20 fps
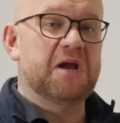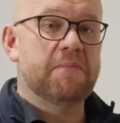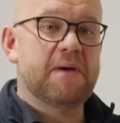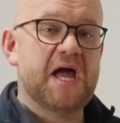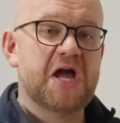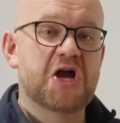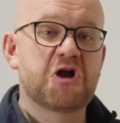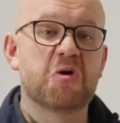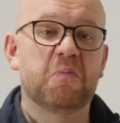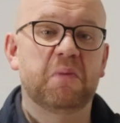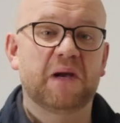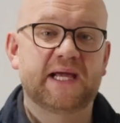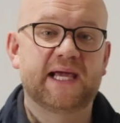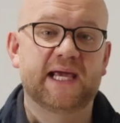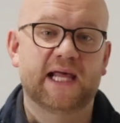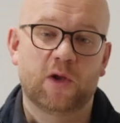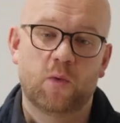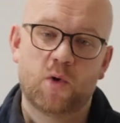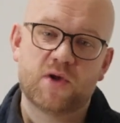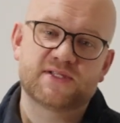to buy a couple of
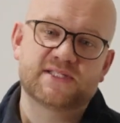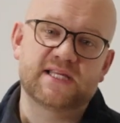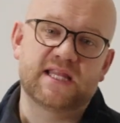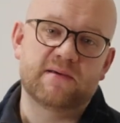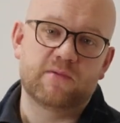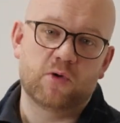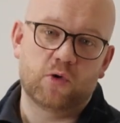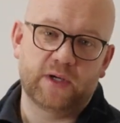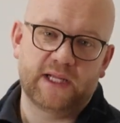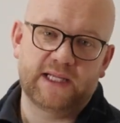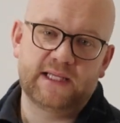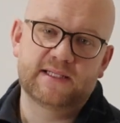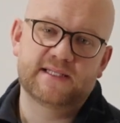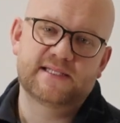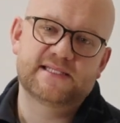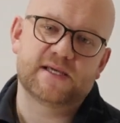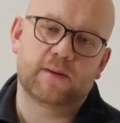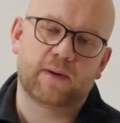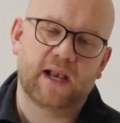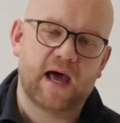kilowatts in the morning
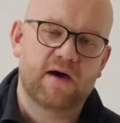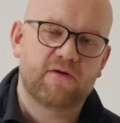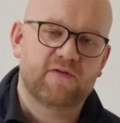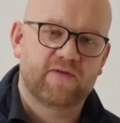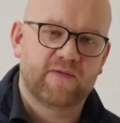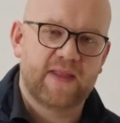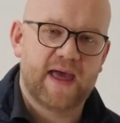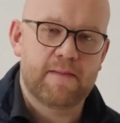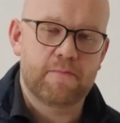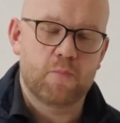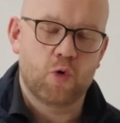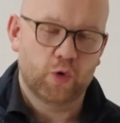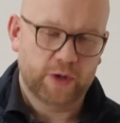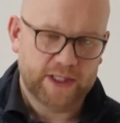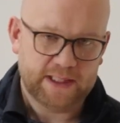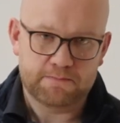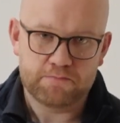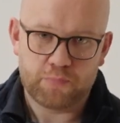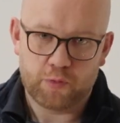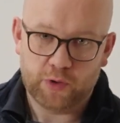to allow for their
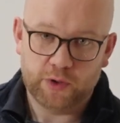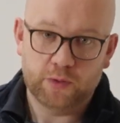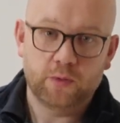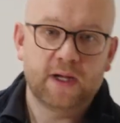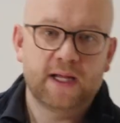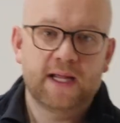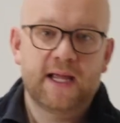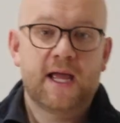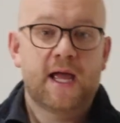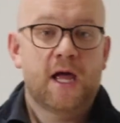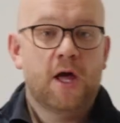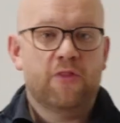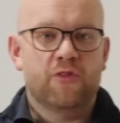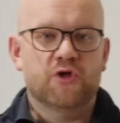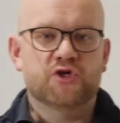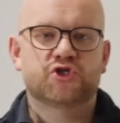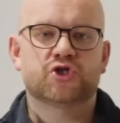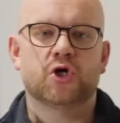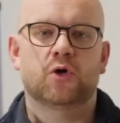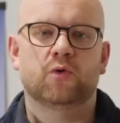morning brew.
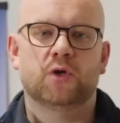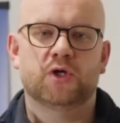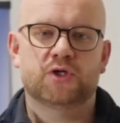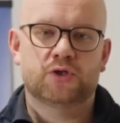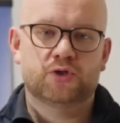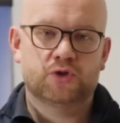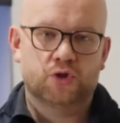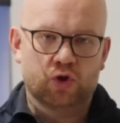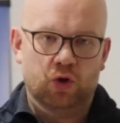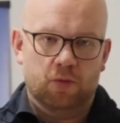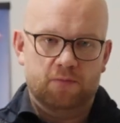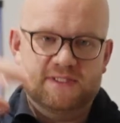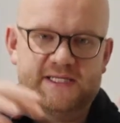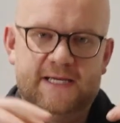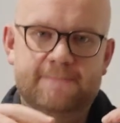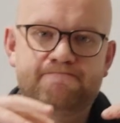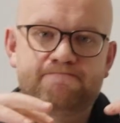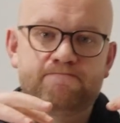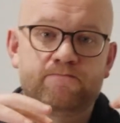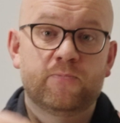The solar comes
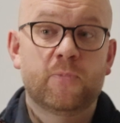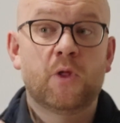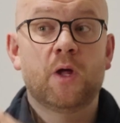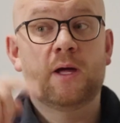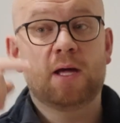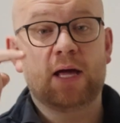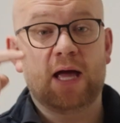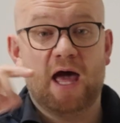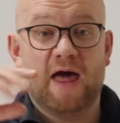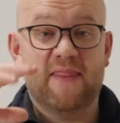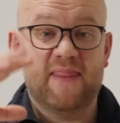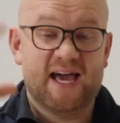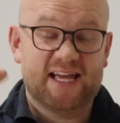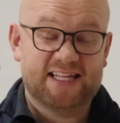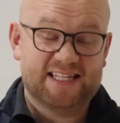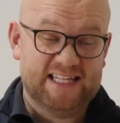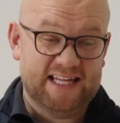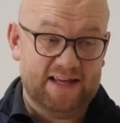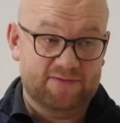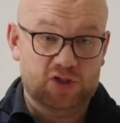in and
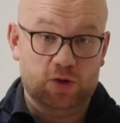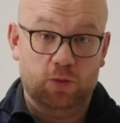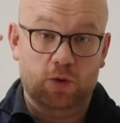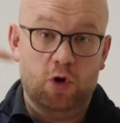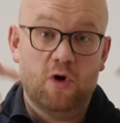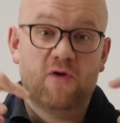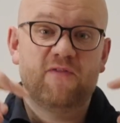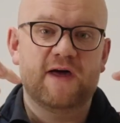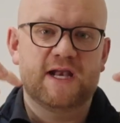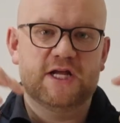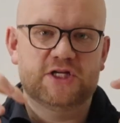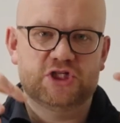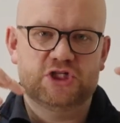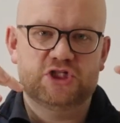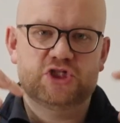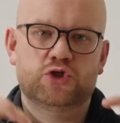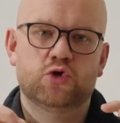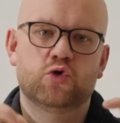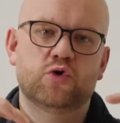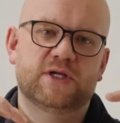that gives you enough energy
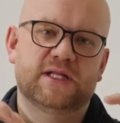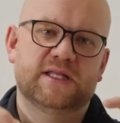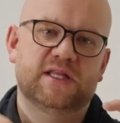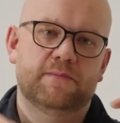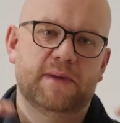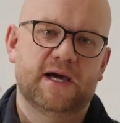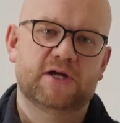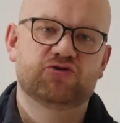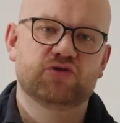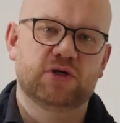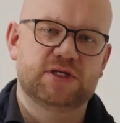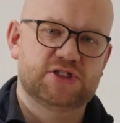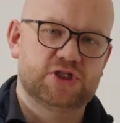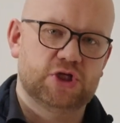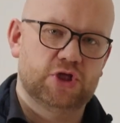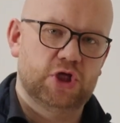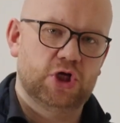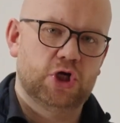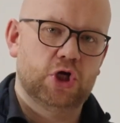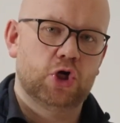stored into batteries
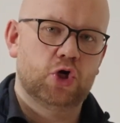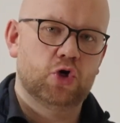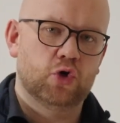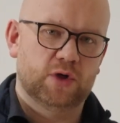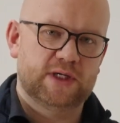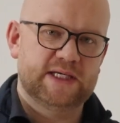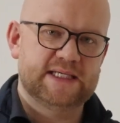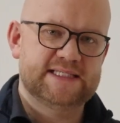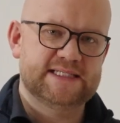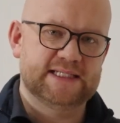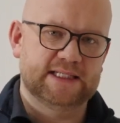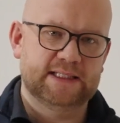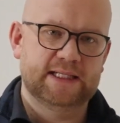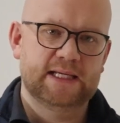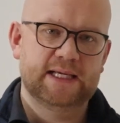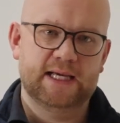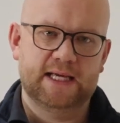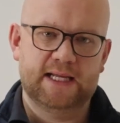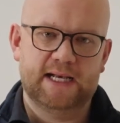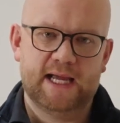so that you can cook your tea
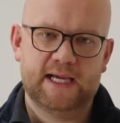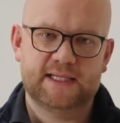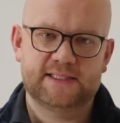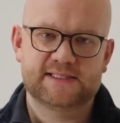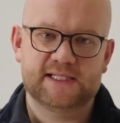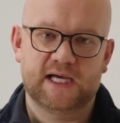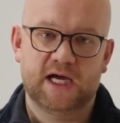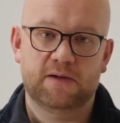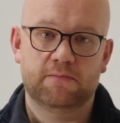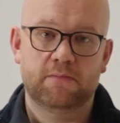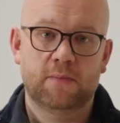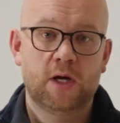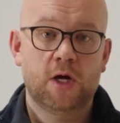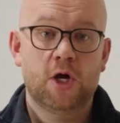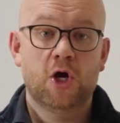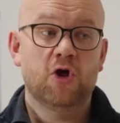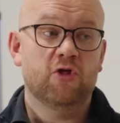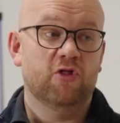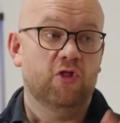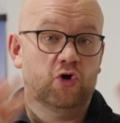at night time.
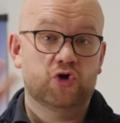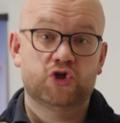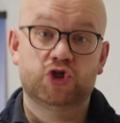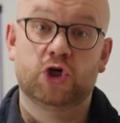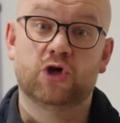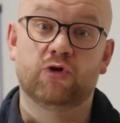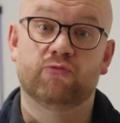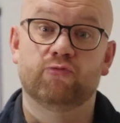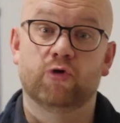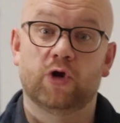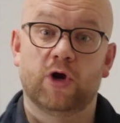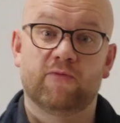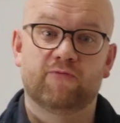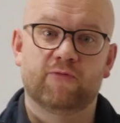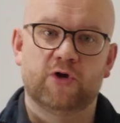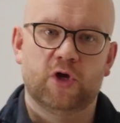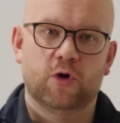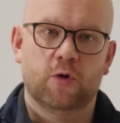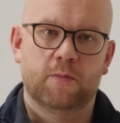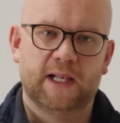Thus you can run on
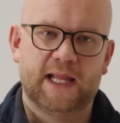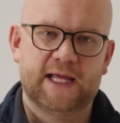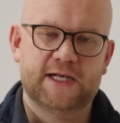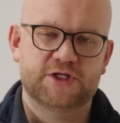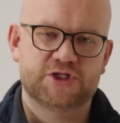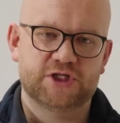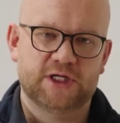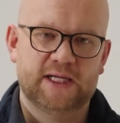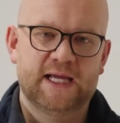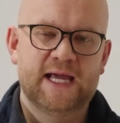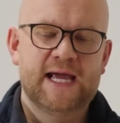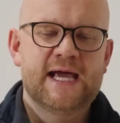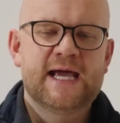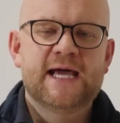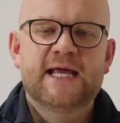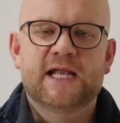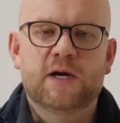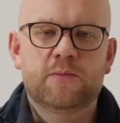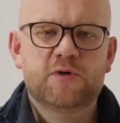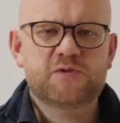renewable energy.
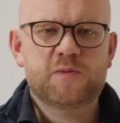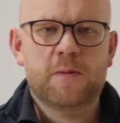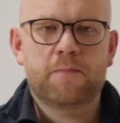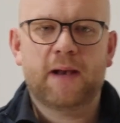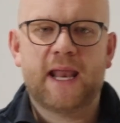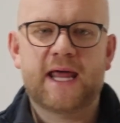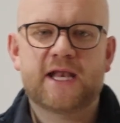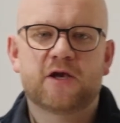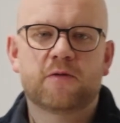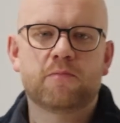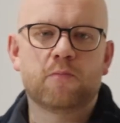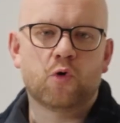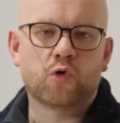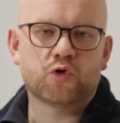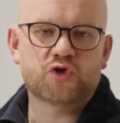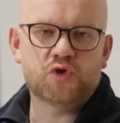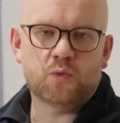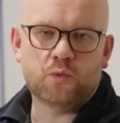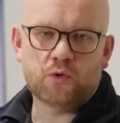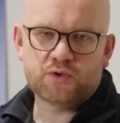Now as we blend
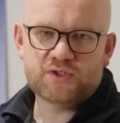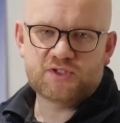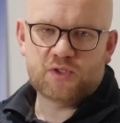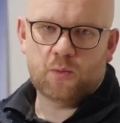more towards